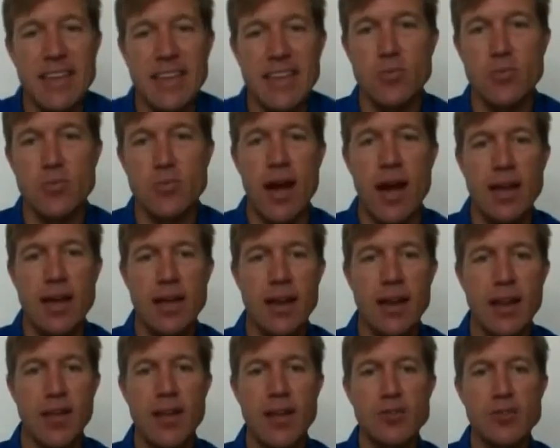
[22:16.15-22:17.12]
That's
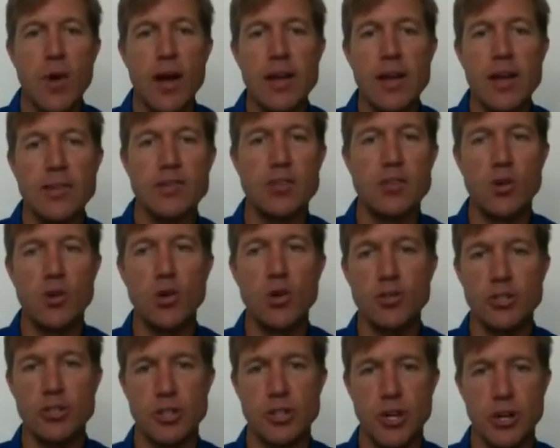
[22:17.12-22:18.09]
why
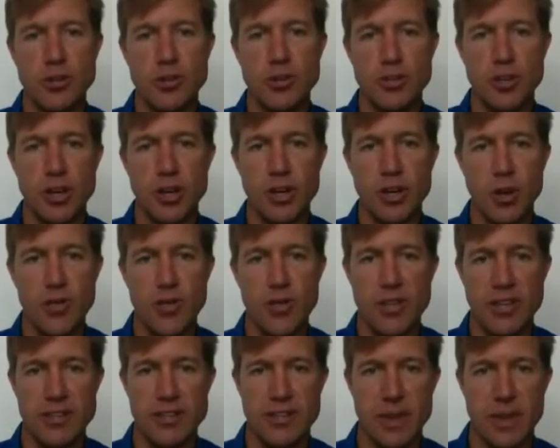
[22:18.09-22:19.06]
Google chose to go with
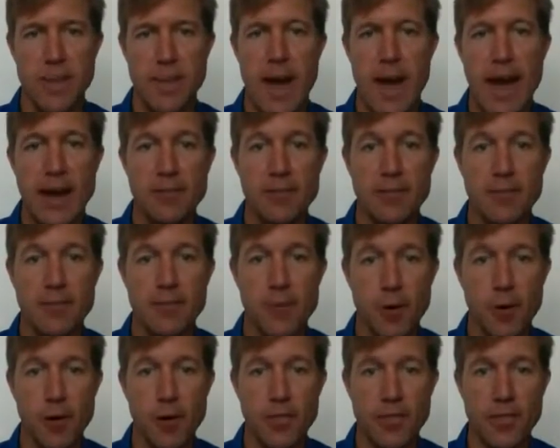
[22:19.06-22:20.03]
this like back and
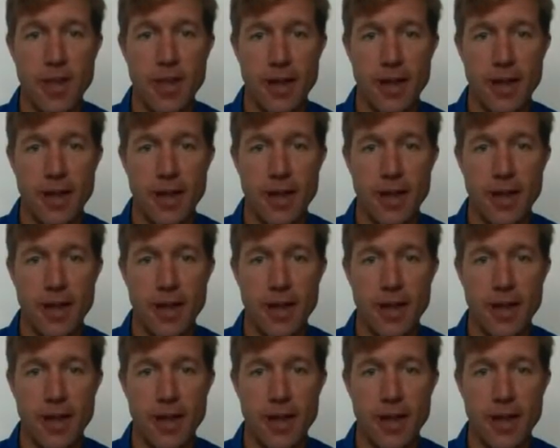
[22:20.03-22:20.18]
forth